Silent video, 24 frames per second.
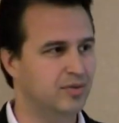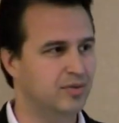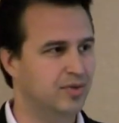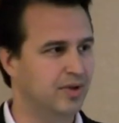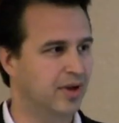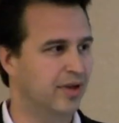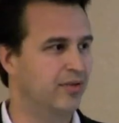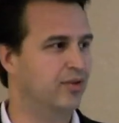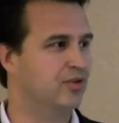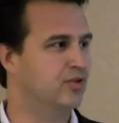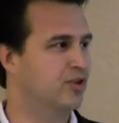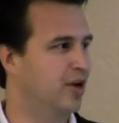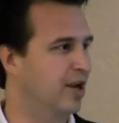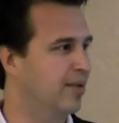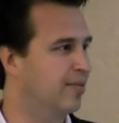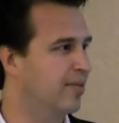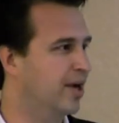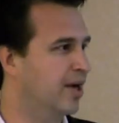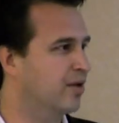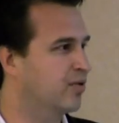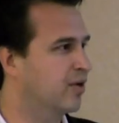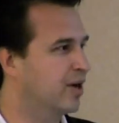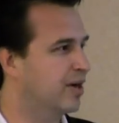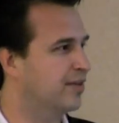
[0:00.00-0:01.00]
another trait
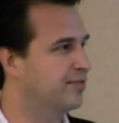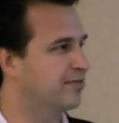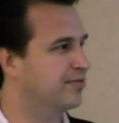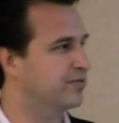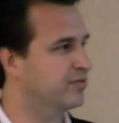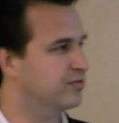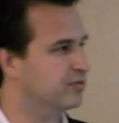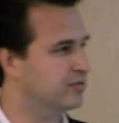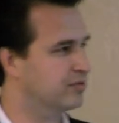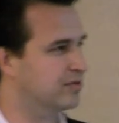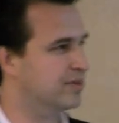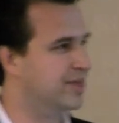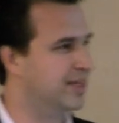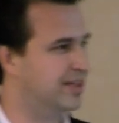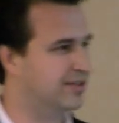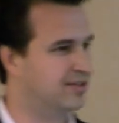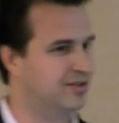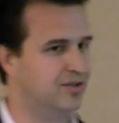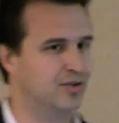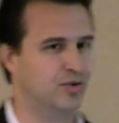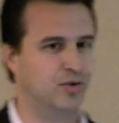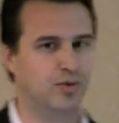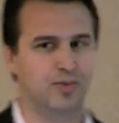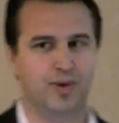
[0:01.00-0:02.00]
my wife likes
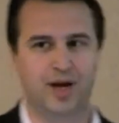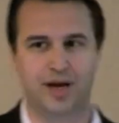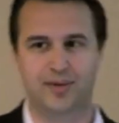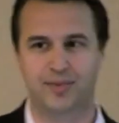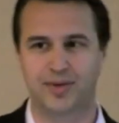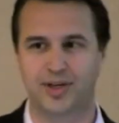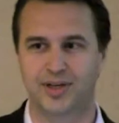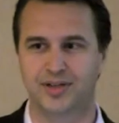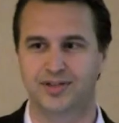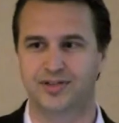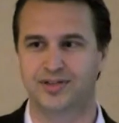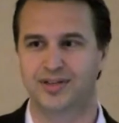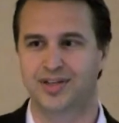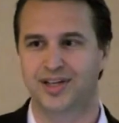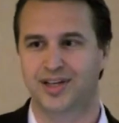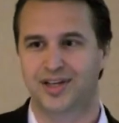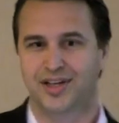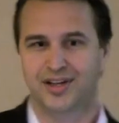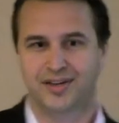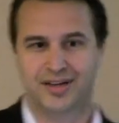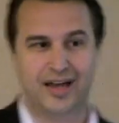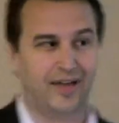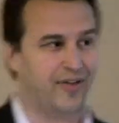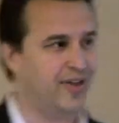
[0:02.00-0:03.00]
to remind me is
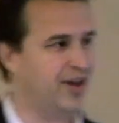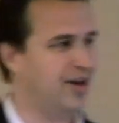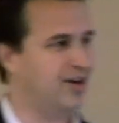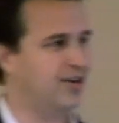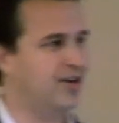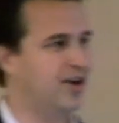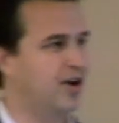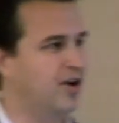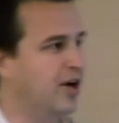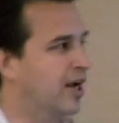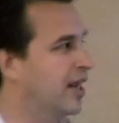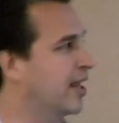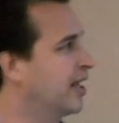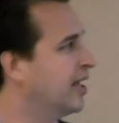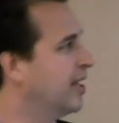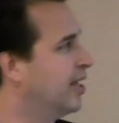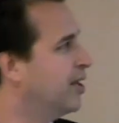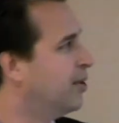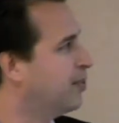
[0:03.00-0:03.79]
not that endearing.